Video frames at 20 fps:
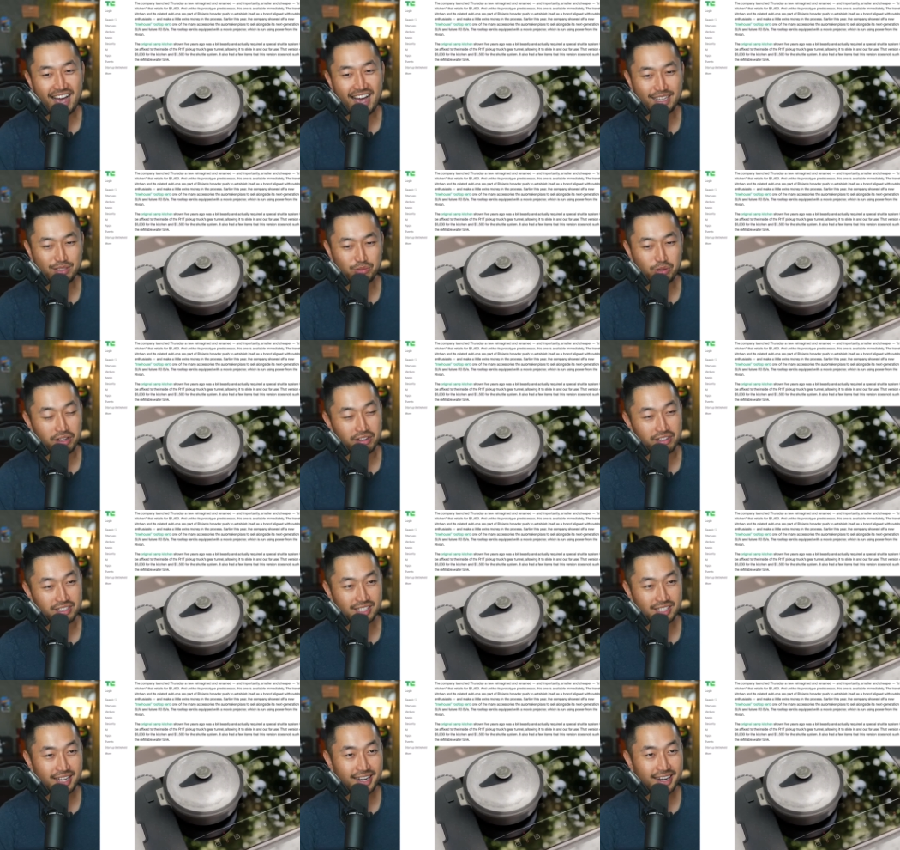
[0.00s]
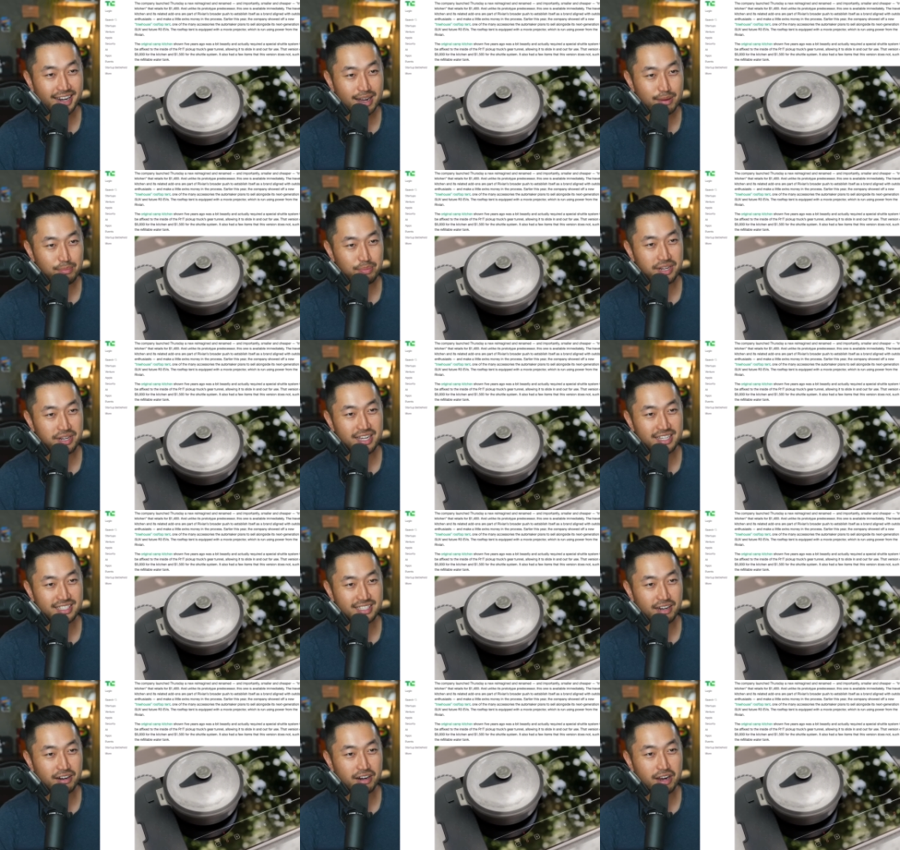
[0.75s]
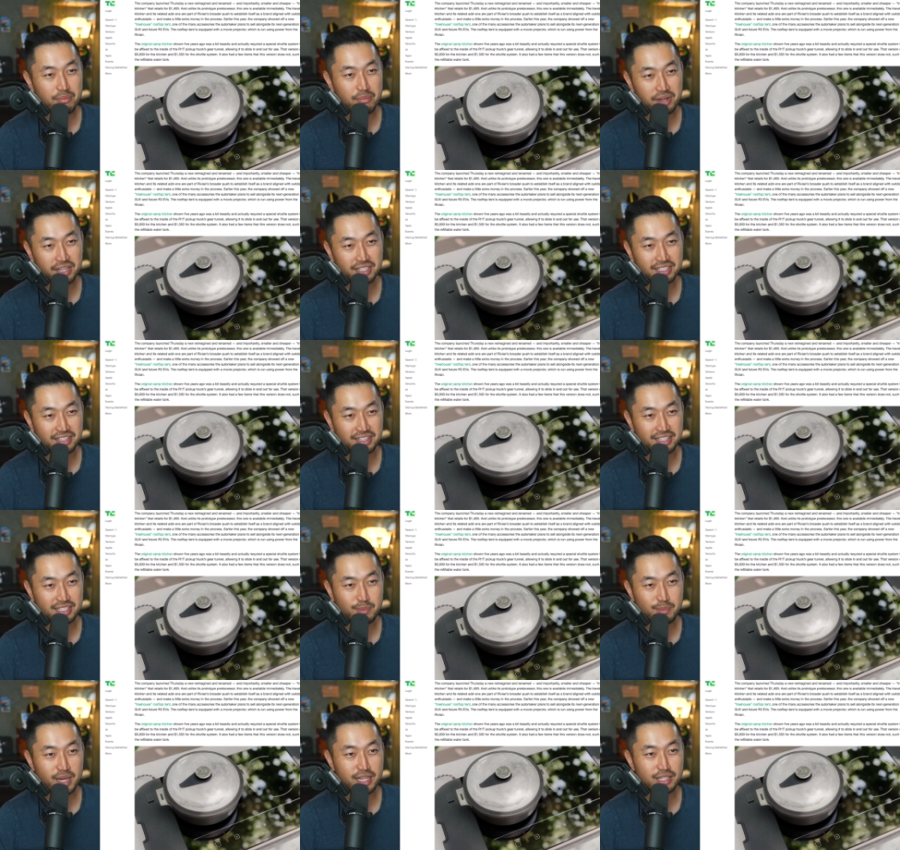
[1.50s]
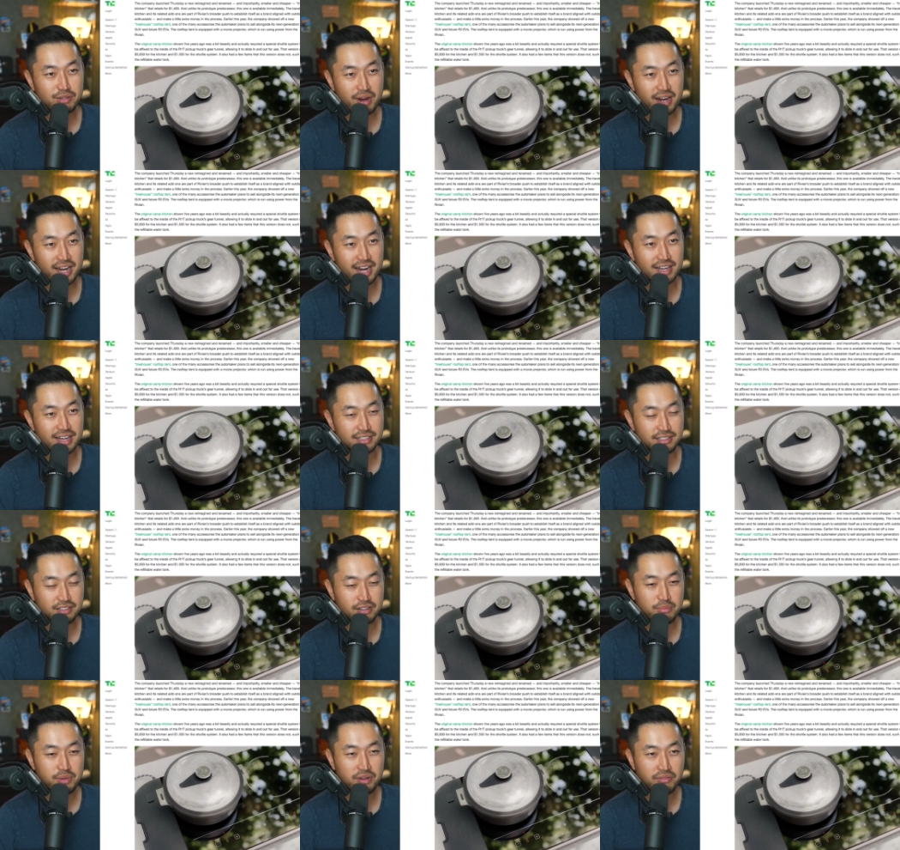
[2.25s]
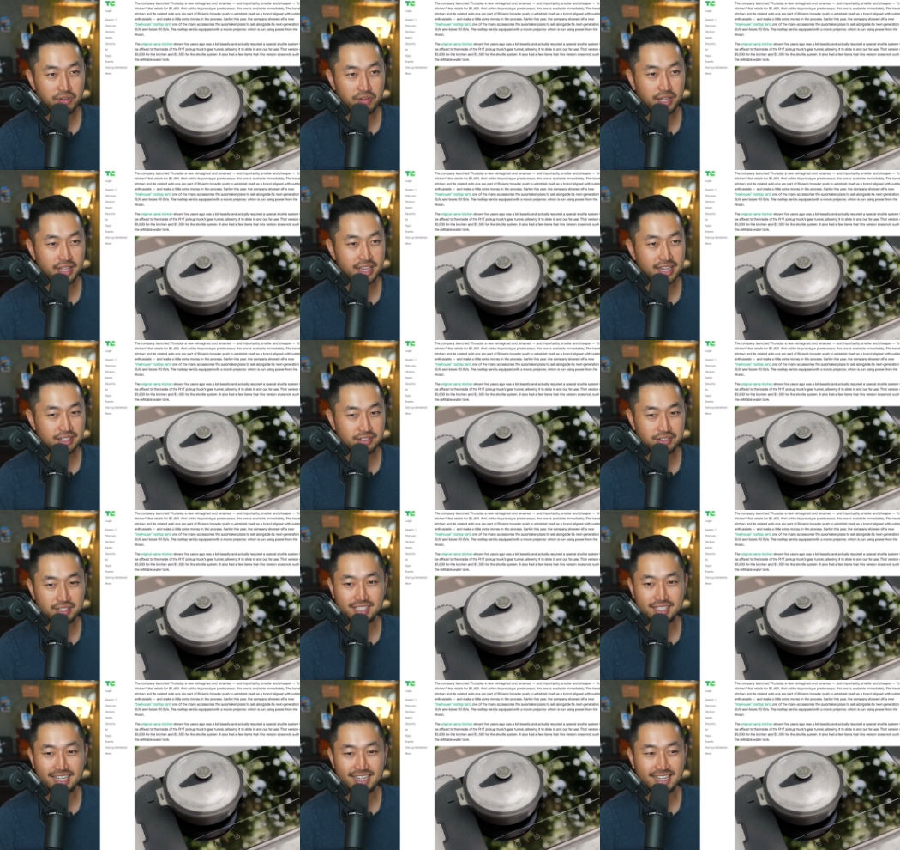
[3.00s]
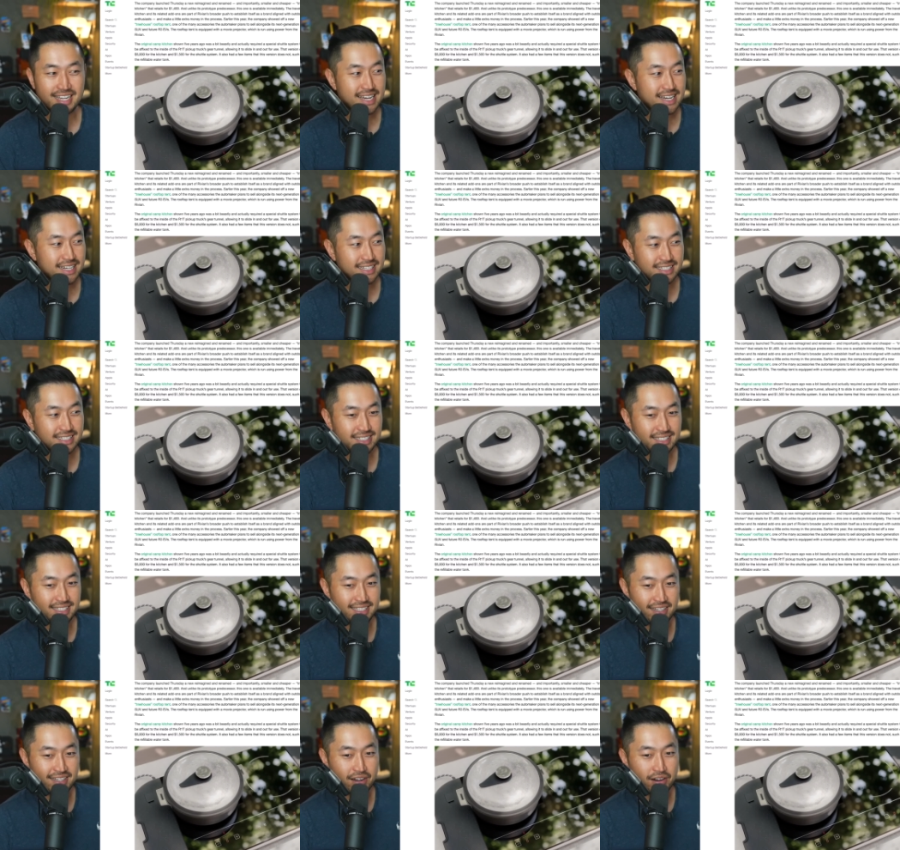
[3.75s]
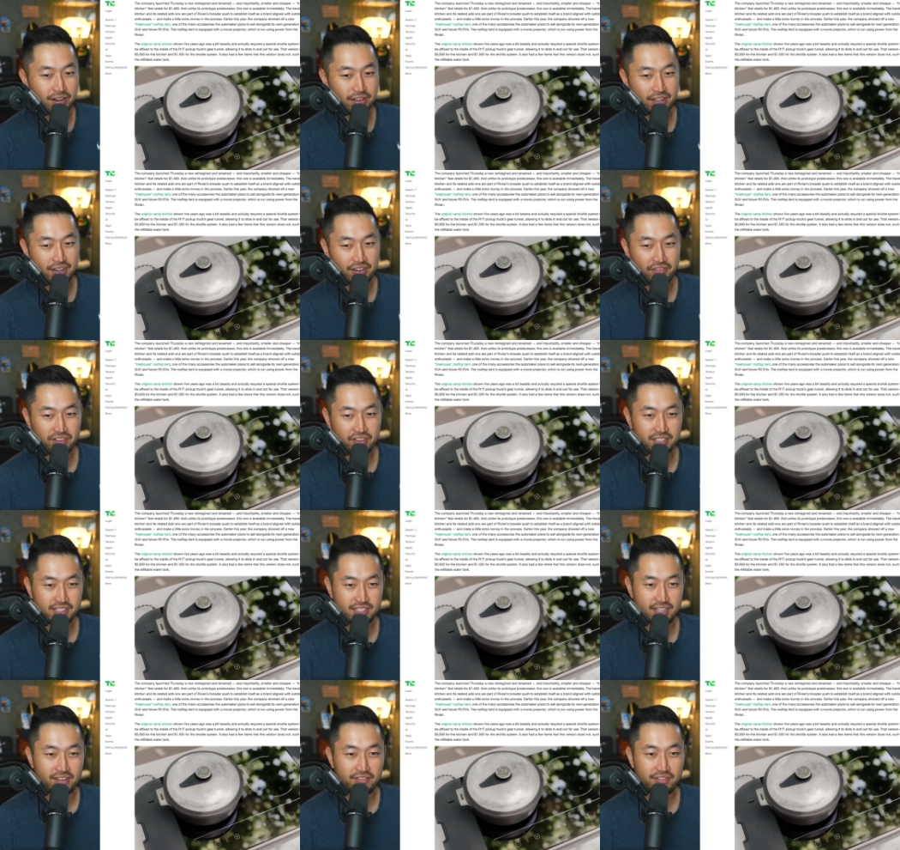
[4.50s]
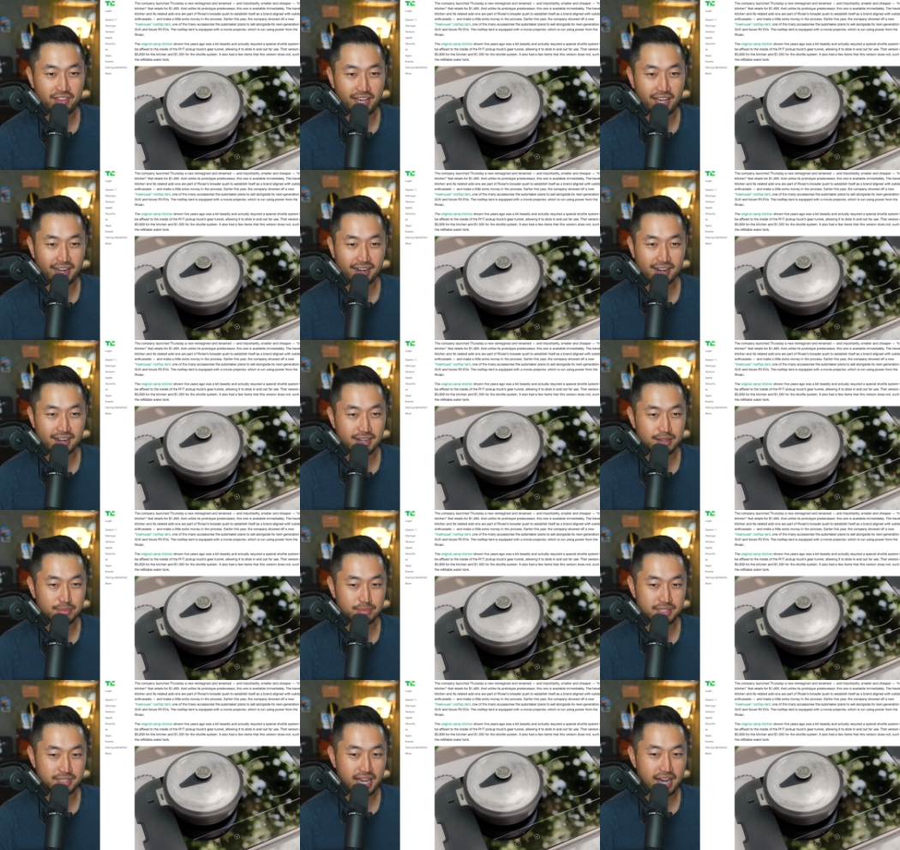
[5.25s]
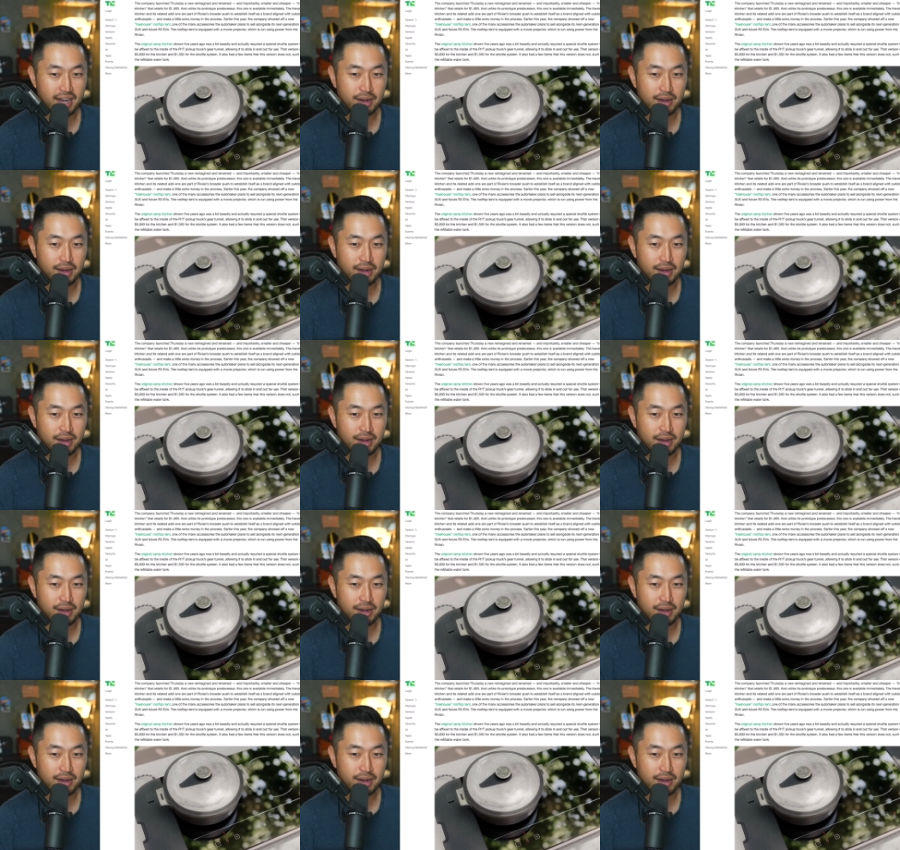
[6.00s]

as well. There's a lot of companies that are coming into the space right now, so it'd be really interesting to see all the different stuff that comes